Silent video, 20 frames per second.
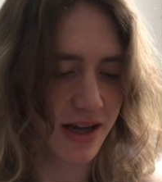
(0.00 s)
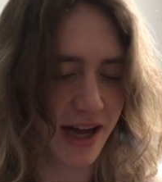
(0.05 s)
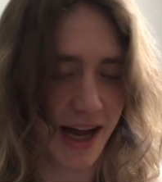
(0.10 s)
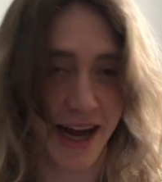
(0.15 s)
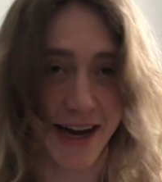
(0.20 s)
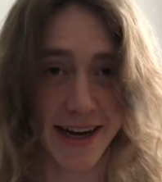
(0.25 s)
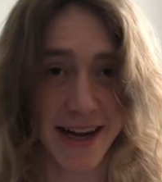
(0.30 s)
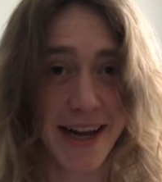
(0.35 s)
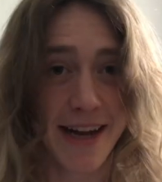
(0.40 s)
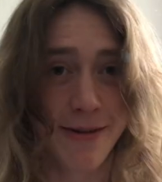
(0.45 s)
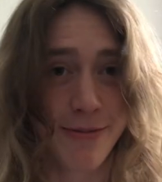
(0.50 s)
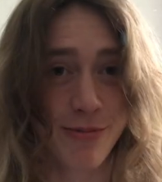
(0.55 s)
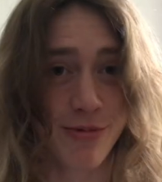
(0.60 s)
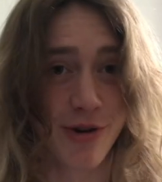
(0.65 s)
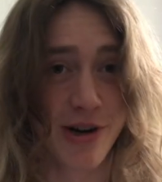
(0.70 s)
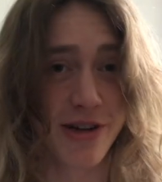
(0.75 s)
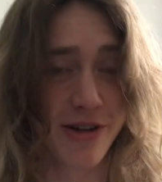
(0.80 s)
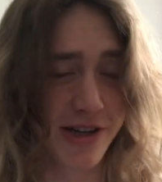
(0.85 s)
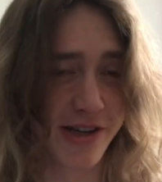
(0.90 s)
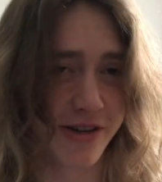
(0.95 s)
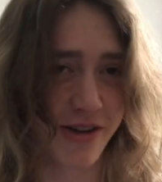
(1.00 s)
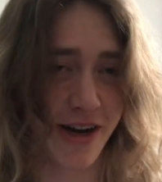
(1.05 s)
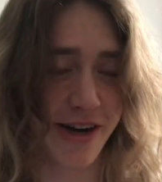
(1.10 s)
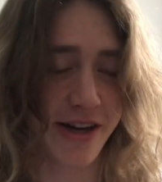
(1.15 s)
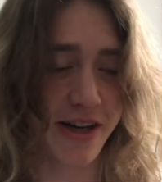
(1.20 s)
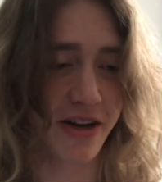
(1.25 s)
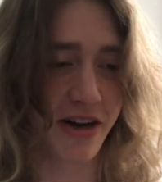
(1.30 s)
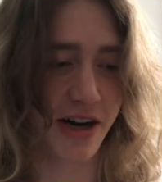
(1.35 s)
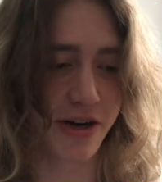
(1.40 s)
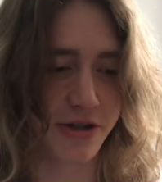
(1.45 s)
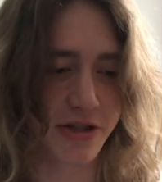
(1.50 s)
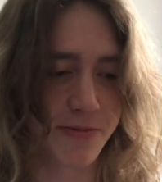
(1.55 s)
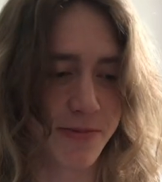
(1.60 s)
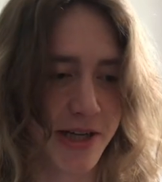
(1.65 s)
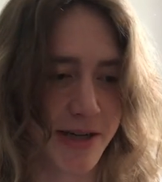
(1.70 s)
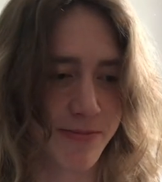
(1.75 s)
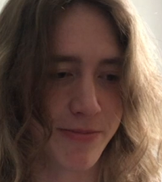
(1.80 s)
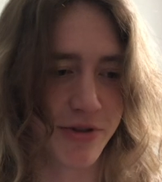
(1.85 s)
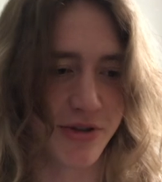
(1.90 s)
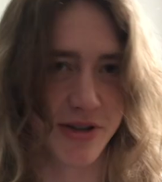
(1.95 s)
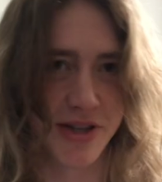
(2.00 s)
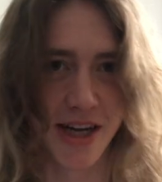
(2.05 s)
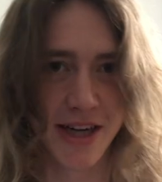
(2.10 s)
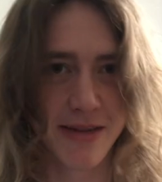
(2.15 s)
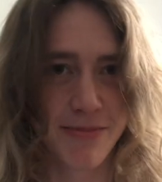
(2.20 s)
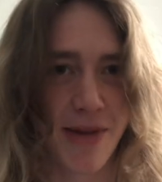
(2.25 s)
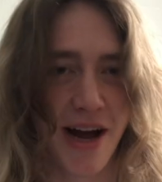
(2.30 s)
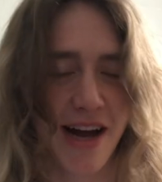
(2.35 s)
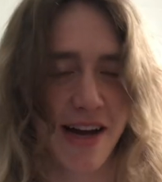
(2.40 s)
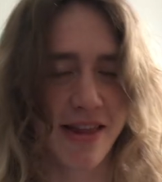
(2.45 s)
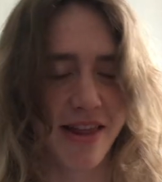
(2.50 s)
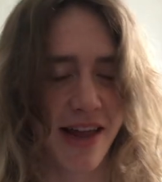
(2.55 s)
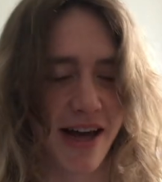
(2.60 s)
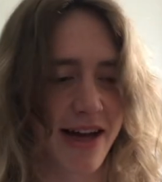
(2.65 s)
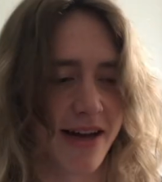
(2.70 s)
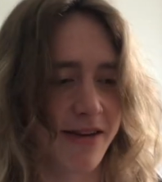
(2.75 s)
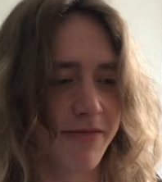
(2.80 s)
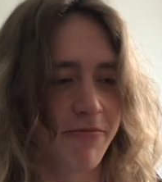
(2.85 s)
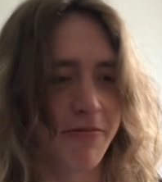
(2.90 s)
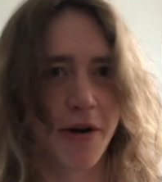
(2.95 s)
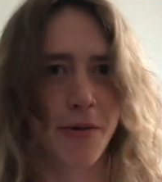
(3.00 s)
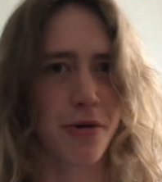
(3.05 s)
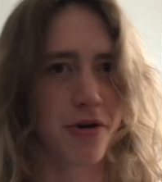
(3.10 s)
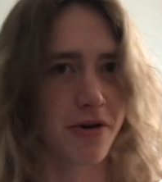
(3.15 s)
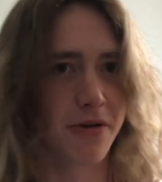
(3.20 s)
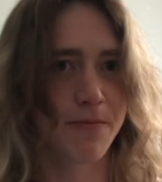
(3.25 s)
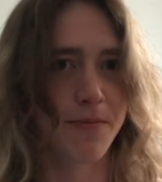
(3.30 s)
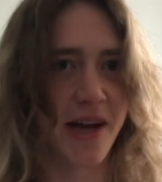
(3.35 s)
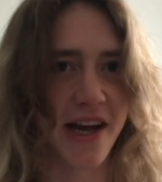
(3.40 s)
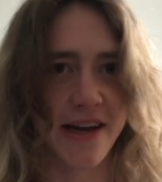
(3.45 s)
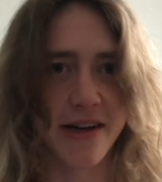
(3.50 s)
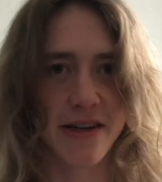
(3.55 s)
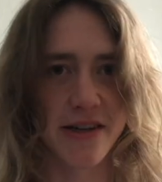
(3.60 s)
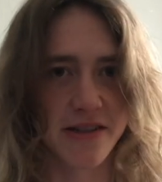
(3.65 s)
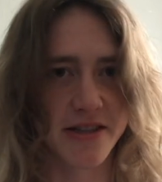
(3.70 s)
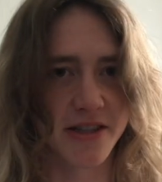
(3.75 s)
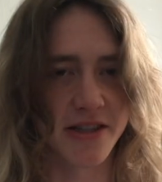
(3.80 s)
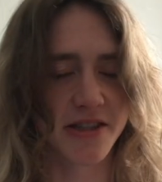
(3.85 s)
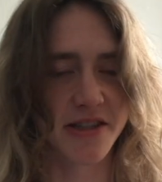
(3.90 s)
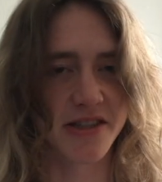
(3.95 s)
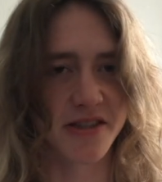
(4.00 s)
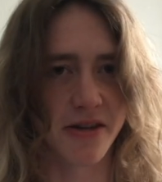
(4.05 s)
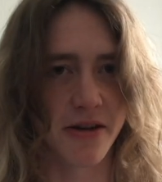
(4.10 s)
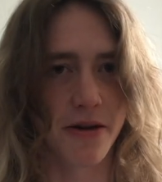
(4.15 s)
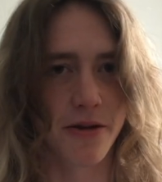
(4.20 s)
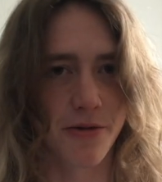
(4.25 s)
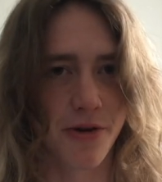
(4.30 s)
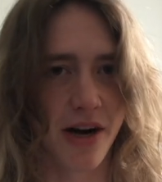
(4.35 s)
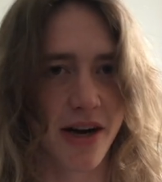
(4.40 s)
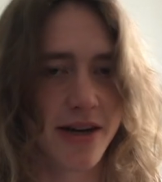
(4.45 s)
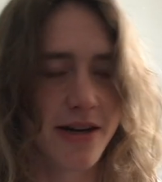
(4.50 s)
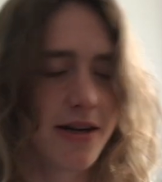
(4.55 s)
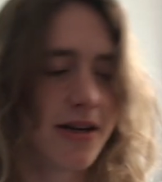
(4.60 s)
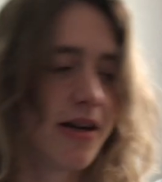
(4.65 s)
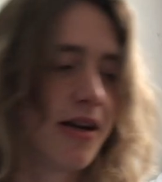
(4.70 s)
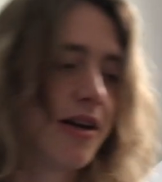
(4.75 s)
And he really liked the Irish people. Like, back then, we were paganists and all, right?